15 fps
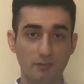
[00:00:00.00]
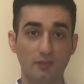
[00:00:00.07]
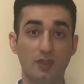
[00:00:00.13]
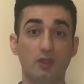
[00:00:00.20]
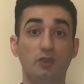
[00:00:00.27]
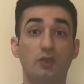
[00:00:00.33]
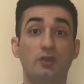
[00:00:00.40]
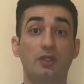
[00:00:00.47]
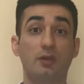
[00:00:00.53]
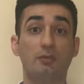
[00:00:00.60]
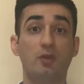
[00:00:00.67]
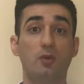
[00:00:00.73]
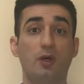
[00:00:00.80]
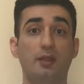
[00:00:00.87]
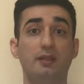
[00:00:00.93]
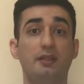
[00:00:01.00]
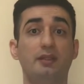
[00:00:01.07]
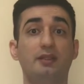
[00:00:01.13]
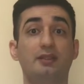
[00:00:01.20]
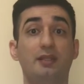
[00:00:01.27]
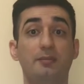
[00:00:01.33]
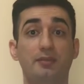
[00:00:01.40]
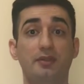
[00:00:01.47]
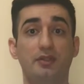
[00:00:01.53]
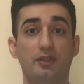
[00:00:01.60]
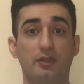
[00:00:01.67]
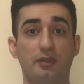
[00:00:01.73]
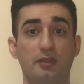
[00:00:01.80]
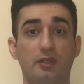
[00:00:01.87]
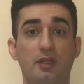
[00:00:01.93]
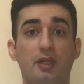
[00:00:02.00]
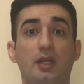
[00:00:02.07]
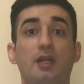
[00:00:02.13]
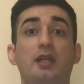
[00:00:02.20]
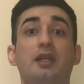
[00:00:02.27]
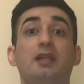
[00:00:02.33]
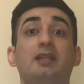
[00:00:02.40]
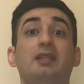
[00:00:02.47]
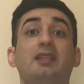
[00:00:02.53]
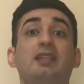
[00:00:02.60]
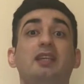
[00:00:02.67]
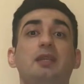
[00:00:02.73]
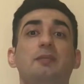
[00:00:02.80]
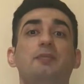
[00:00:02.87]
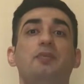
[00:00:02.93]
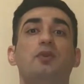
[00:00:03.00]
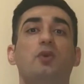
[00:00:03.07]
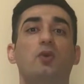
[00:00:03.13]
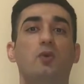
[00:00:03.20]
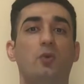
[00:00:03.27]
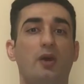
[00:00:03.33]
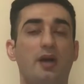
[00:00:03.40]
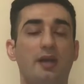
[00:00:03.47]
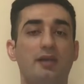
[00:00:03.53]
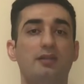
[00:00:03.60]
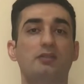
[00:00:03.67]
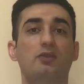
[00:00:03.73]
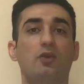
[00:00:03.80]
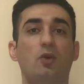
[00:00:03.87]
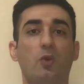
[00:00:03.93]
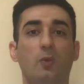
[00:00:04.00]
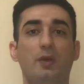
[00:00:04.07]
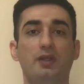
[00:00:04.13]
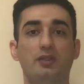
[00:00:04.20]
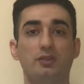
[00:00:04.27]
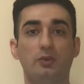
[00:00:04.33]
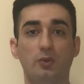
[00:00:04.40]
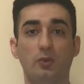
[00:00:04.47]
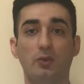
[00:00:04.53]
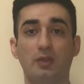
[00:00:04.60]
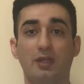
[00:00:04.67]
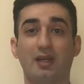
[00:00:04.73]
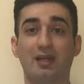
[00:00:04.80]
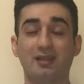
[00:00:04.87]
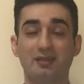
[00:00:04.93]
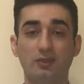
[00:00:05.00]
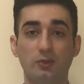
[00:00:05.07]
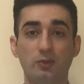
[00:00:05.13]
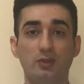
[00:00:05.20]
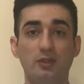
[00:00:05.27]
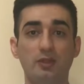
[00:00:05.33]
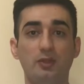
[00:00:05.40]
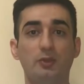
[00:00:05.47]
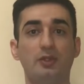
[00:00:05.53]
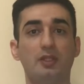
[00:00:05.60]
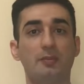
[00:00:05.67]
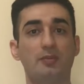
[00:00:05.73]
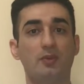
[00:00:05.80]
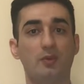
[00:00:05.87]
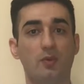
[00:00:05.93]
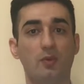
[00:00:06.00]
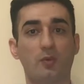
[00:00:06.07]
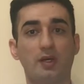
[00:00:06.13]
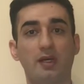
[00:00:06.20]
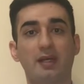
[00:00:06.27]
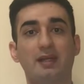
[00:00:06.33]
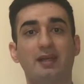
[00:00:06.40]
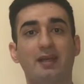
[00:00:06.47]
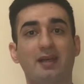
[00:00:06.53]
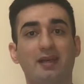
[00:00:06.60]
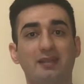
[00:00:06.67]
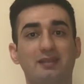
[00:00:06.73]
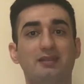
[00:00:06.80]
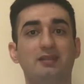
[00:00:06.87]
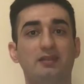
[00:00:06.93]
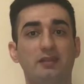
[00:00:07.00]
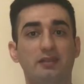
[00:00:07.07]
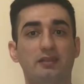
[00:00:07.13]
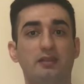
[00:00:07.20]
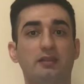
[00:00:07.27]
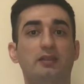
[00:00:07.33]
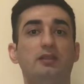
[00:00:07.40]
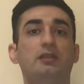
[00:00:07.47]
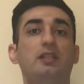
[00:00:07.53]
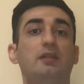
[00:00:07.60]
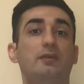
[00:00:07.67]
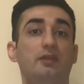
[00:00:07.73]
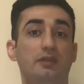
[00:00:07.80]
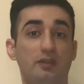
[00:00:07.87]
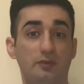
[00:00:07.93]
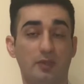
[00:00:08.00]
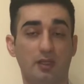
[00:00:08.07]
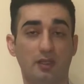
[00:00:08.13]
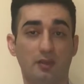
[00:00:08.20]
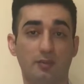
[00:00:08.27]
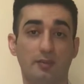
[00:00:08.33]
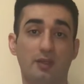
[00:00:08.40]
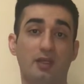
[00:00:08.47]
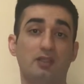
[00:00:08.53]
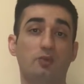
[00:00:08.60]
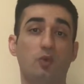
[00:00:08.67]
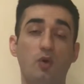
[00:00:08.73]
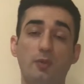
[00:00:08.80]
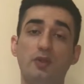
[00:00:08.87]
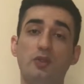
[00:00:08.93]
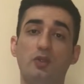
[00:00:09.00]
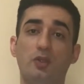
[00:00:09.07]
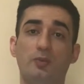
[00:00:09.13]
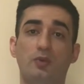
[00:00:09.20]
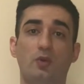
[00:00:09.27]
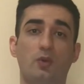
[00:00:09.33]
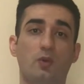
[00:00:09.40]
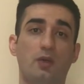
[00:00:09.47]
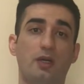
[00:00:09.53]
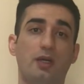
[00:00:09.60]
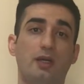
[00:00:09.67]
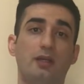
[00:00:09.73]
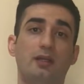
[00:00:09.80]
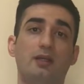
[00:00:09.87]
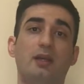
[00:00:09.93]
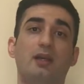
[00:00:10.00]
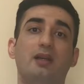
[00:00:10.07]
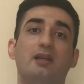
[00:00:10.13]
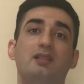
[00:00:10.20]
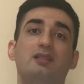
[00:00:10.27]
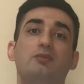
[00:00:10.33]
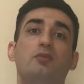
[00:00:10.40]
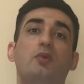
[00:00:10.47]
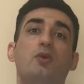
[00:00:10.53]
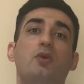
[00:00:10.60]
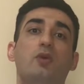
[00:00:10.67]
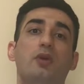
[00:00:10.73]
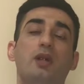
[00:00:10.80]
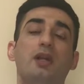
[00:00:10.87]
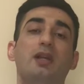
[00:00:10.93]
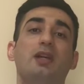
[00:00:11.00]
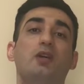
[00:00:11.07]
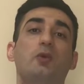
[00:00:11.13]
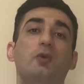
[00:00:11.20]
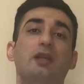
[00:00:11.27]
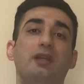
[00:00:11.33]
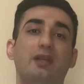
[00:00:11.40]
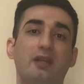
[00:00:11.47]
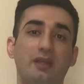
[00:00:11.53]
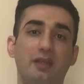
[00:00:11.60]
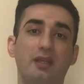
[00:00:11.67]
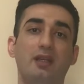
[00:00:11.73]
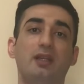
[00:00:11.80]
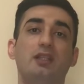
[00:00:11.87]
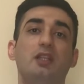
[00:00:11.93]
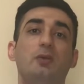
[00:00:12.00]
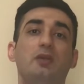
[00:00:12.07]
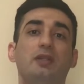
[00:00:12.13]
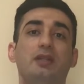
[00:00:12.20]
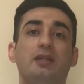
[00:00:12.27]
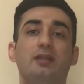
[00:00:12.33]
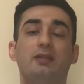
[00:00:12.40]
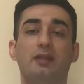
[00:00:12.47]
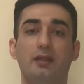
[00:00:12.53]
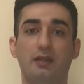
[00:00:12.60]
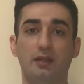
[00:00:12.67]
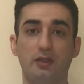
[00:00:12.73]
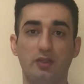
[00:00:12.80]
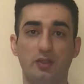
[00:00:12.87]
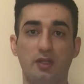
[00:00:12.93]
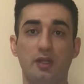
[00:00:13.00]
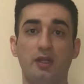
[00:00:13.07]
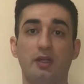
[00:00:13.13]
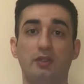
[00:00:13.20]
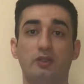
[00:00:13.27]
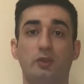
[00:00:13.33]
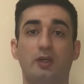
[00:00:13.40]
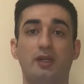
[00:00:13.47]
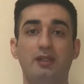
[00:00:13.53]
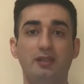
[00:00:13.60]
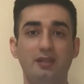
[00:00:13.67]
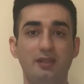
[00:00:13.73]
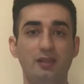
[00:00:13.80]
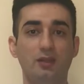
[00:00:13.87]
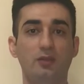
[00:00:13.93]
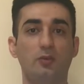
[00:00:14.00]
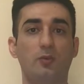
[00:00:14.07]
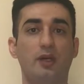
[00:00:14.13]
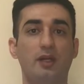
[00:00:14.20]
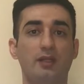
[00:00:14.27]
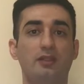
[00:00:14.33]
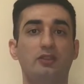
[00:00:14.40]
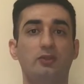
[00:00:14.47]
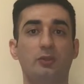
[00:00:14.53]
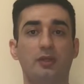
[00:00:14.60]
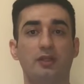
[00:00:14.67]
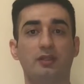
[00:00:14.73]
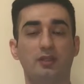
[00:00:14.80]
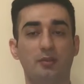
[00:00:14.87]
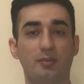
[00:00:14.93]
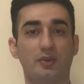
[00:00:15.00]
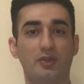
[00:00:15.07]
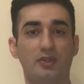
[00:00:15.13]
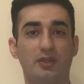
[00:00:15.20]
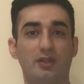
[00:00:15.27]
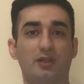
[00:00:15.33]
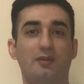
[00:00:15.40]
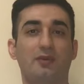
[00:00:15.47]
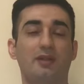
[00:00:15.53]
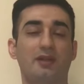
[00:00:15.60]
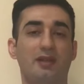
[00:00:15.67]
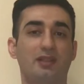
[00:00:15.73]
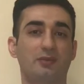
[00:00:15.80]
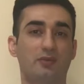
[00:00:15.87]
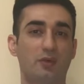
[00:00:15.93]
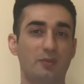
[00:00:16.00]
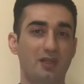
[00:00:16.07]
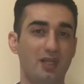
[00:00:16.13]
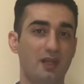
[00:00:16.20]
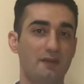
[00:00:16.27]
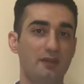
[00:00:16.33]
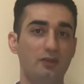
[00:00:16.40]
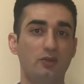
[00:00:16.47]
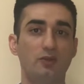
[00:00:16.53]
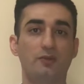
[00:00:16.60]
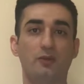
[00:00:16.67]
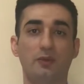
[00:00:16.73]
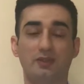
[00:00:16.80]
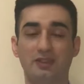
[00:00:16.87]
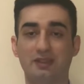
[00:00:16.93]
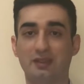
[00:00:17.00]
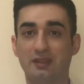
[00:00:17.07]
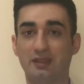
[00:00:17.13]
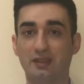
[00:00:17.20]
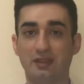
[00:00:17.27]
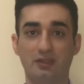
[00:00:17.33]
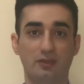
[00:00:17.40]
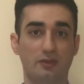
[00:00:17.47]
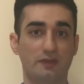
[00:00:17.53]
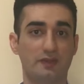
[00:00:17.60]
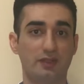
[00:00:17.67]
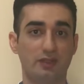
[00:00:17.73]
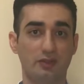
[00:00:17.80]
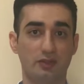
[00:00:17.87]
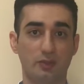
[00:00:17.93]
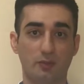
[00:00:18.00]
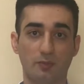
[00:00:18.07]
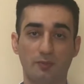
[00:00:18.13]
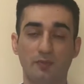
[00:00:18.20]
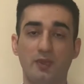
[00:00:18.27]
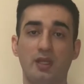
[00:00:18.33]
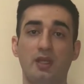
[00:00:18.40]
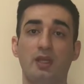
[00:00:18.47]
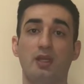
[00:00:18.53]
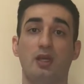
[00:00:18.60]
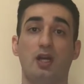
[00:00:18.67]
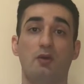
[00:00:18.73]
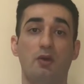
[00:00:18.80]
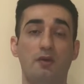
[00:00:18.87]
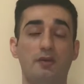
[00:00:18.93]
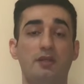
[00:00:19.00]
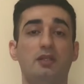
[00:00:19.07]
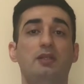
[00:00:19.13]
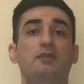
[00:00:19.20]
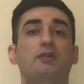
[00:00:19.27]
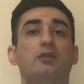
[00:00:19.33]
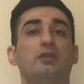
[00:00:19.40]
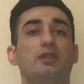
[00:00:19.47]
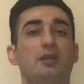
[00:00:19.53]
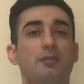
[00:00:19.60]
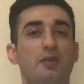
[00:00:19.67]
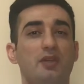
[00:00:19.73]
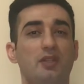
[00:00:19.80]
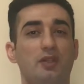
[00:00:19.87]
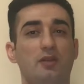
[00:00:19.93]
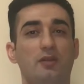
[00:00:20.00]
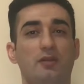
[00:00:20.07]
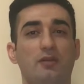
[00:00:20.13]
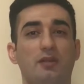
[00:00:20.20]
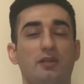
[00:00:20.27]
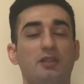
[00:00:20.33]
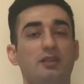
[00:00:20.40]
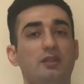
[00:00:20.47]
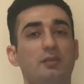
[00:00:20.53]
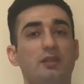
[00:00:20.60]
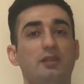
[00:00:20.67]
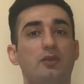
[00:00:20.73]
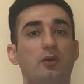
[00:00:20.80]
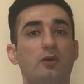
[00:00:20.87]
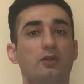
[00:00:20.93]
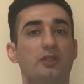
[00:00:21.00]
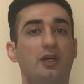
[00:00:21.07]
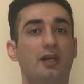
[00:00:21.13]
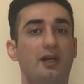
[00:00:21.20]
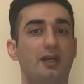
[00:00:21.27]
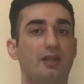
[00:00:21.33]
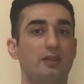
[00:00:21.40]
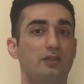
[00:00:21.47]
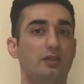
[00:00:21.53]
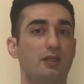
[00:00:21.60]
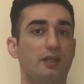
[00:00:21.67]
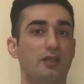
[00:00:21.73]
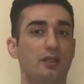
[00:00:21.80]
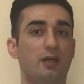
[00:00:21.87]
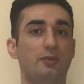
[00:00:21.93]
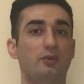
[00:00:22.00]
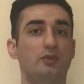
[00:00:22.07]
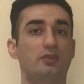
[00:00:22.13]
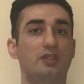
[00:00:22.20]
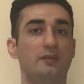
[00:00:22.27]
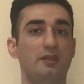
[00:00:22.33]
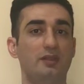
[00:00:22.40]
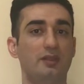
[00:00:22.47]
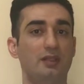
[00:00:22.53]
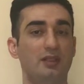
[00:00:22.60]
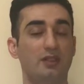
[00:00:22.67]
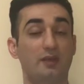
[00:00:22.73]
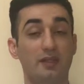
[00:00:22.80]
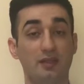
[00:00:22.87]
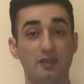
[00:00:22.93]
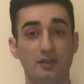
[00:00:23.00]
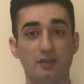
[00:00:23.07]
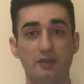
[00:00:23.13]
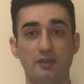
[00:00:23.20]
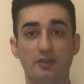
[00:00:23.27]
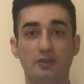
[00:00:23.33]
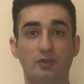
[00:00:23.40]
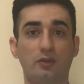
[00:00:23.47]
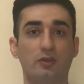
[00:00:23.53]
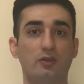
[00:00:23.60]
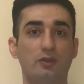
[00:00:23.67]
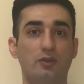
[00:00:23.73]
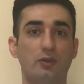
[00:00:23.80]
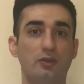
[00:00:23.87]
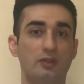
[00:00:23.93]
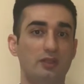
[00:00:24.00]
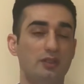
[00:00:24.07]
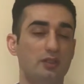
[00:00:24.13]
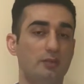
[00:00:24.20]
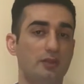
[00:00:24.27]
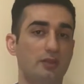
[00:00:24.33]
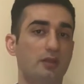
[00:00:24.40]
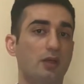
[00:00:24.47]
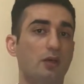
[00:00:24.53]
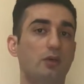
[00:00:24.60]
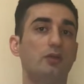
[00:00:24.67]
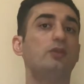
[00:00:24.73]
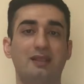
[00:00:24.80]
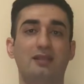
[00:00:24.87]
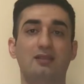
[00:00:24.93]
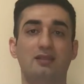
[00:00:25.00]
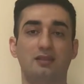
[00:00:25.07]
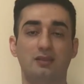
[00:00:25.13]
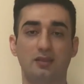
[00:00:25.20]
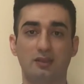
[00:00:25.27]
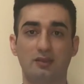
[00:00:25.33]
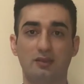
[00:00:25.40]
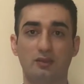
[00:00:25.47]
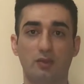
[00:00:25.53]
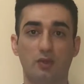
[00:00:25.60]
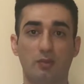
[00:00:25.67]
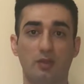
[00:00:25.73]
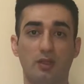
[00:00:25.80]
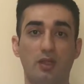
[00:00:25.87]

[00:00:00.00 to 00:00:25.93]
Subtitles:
So number one, temperature. Keep your wines always cool. As cooler you keep your wine, as interestingly they will develop. As warmer you keep your wine, as more quickly they will get aged. So ideal wine storing temperature varies from 11 to 14 degrees of Celsius. However, if your temperature a little bit goes high, like up to 17-20 degrees, or it goes a little bit down, that's normal.